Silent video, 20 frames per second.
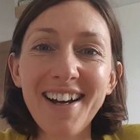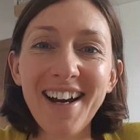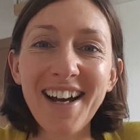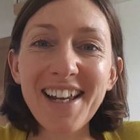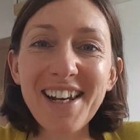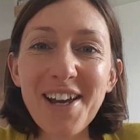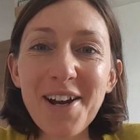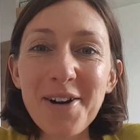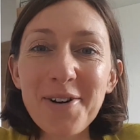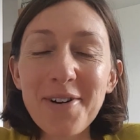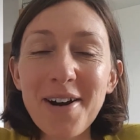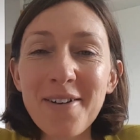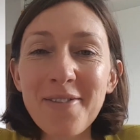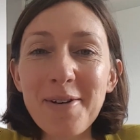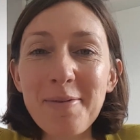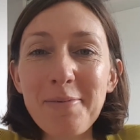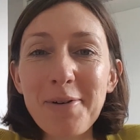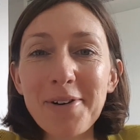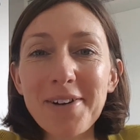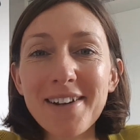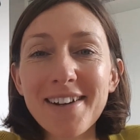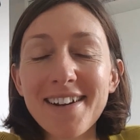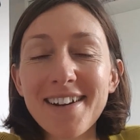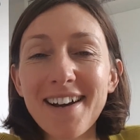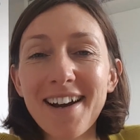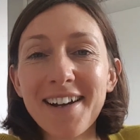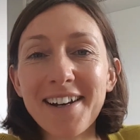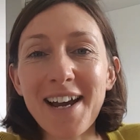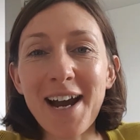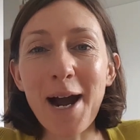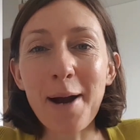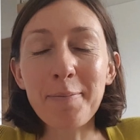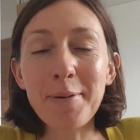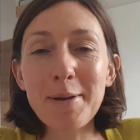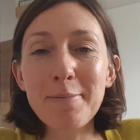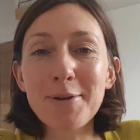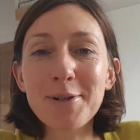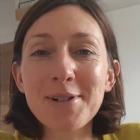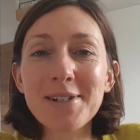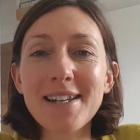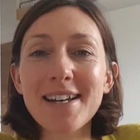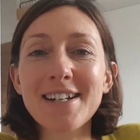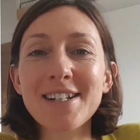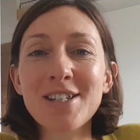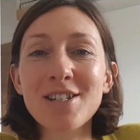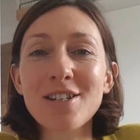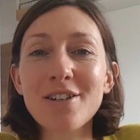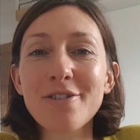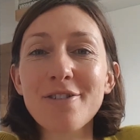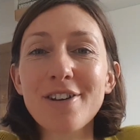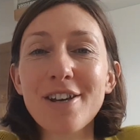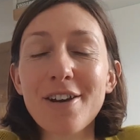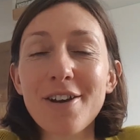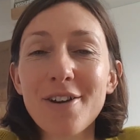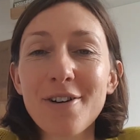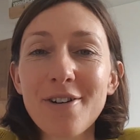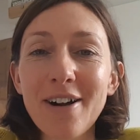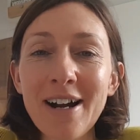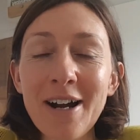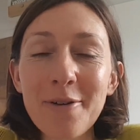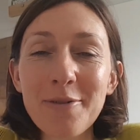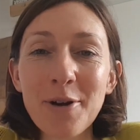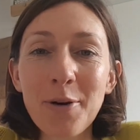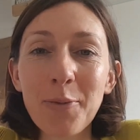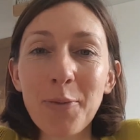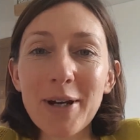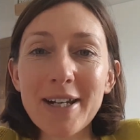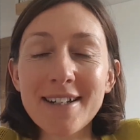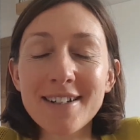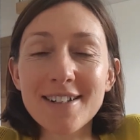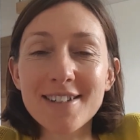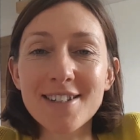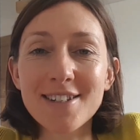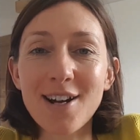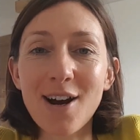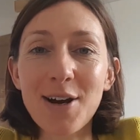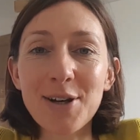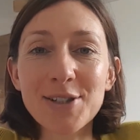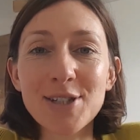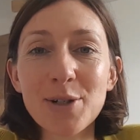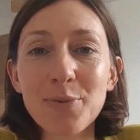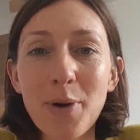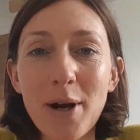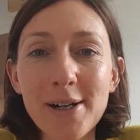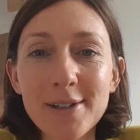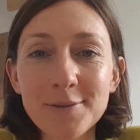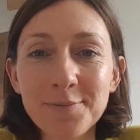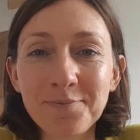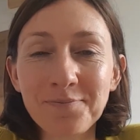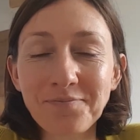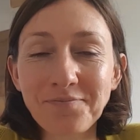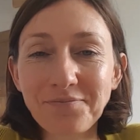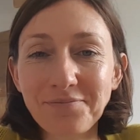Hello everybody and a happy Monday to you. I hope your week has started well.